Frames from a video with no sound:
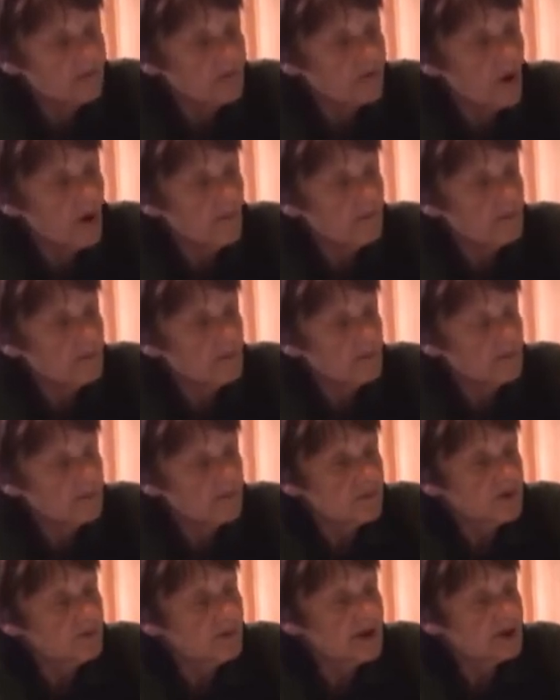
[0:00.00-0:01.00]
from
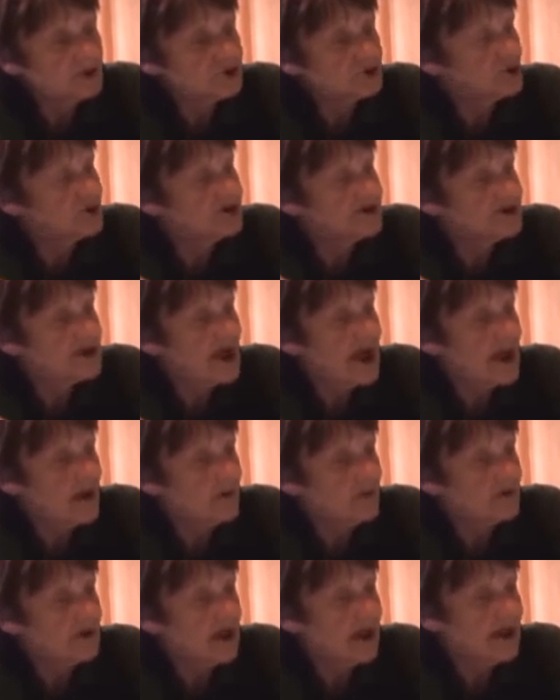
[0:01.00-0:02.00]
the mill shutting
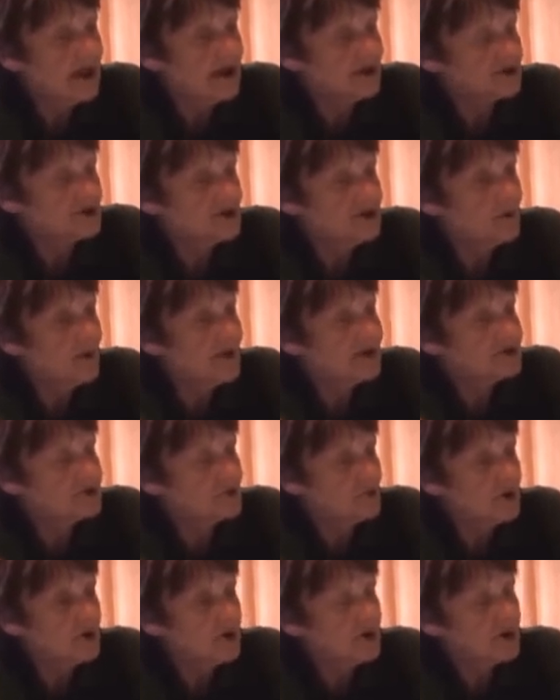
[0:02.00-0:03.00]
down, I actually went
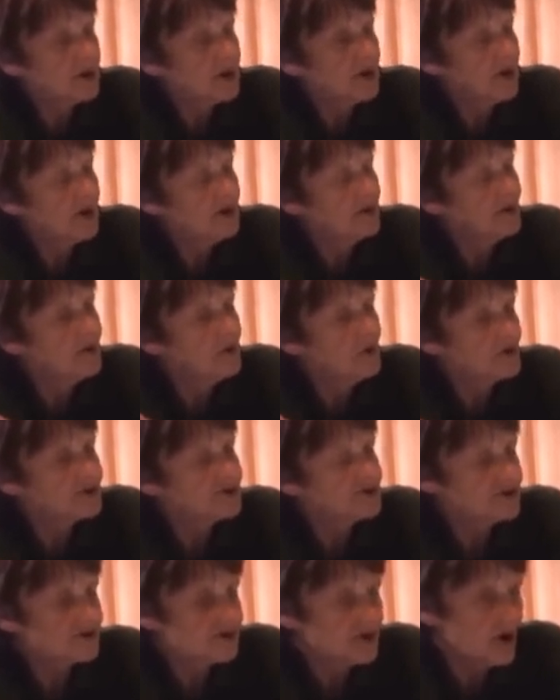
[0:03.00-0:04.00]
to work at
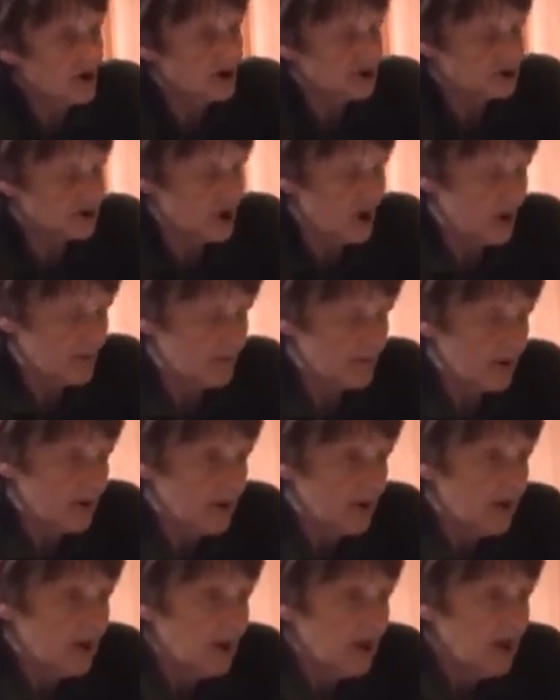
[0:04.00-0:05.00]
Lawson's Toy Shop,
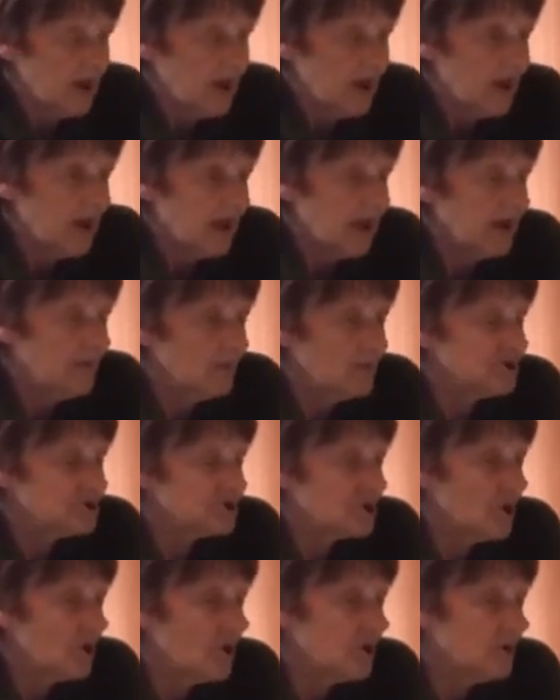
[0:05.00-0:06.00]

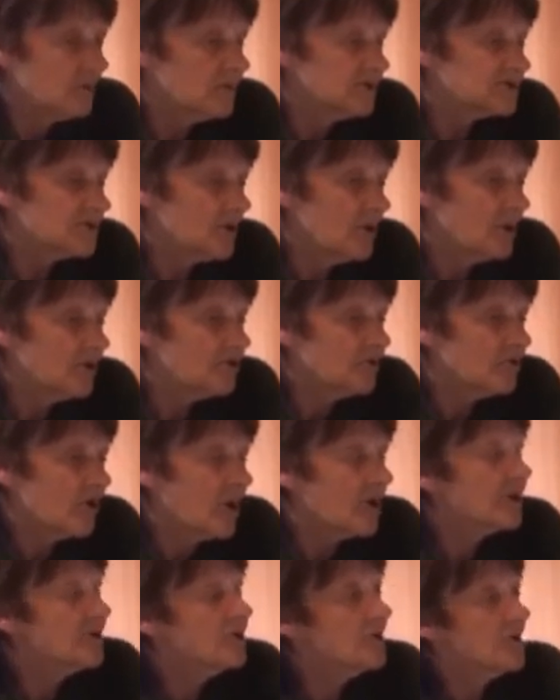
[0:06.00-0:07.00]
which was called the
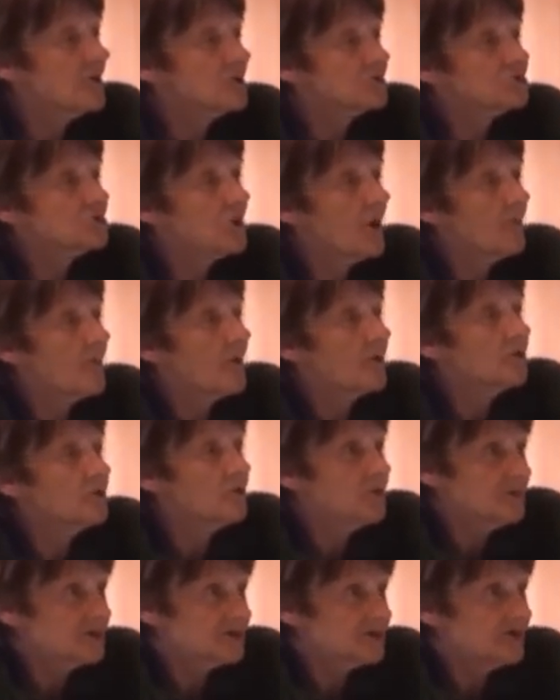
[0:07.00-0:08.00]
Rocking Horse Shop on
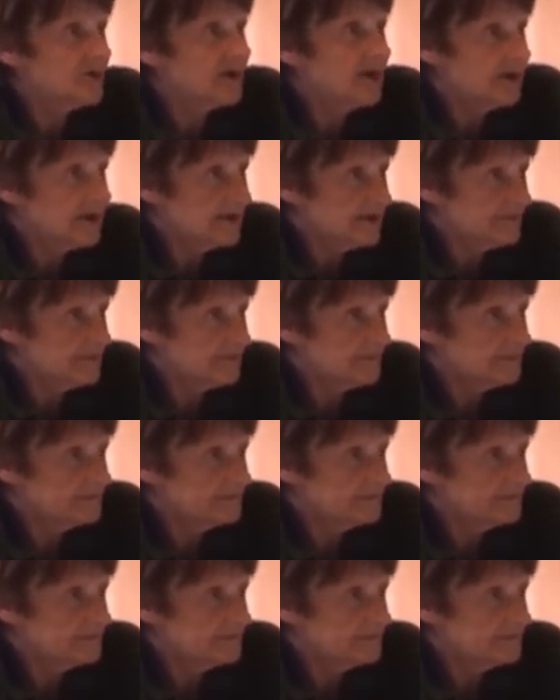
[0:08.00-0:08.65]
New Street.